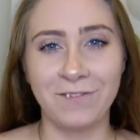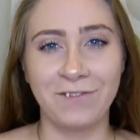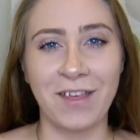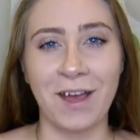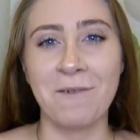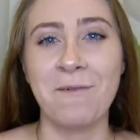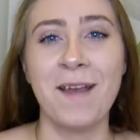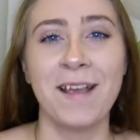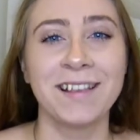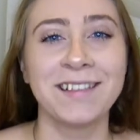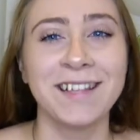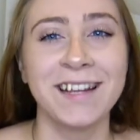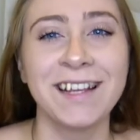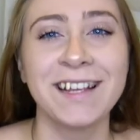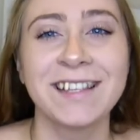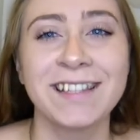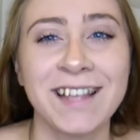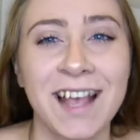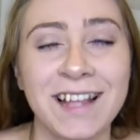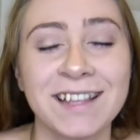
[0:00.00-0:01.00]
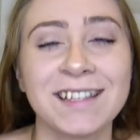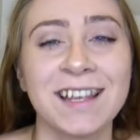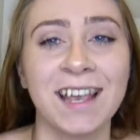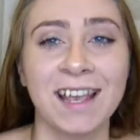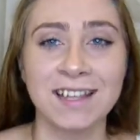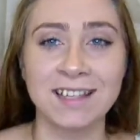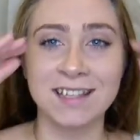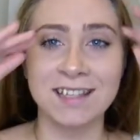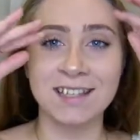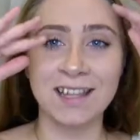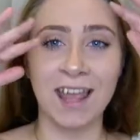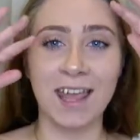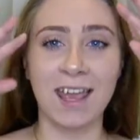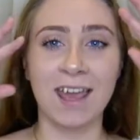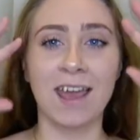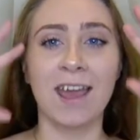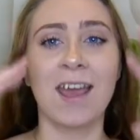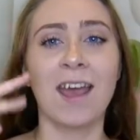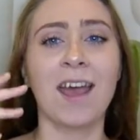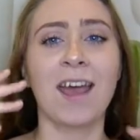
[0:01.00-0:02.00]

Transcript: if that makes any sense. Like it's like,